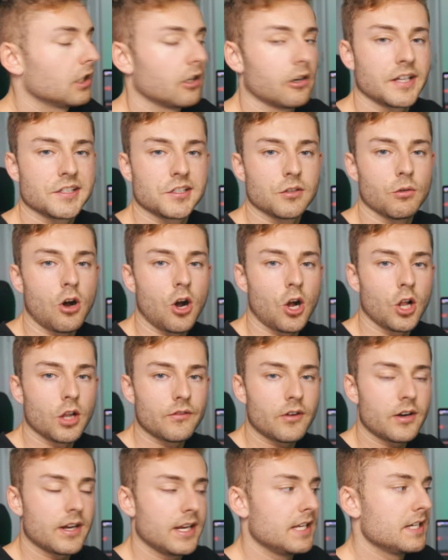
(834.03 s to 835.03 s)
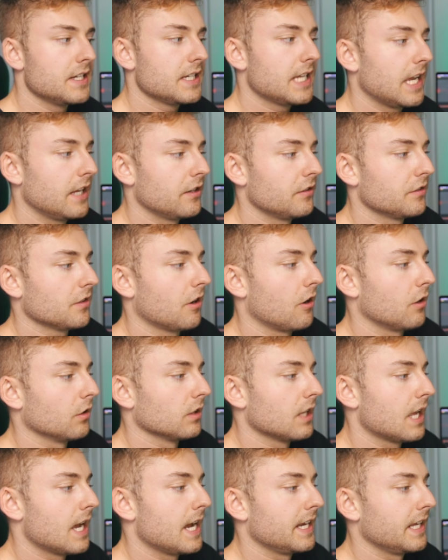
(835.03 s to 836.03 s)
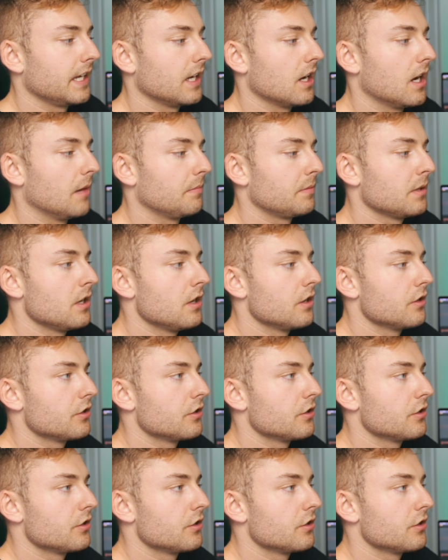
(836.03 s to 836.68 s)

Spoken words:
All right, so all of our indicators are lining up,